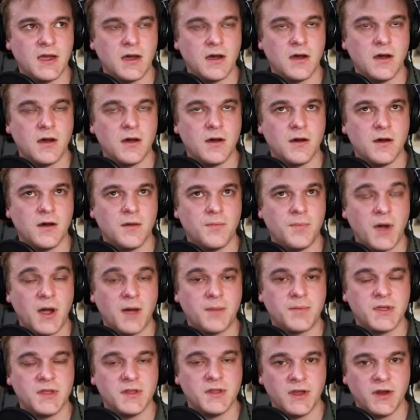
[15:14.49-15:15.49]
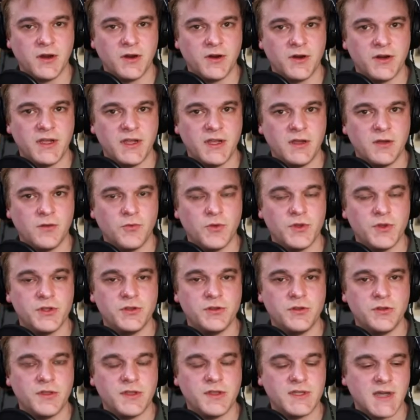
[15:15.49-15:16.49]
uh, a popularity when you
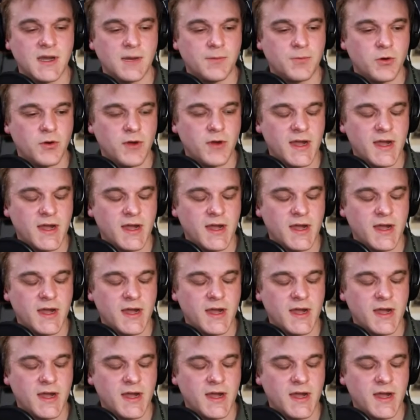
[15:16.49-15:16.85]
do the top row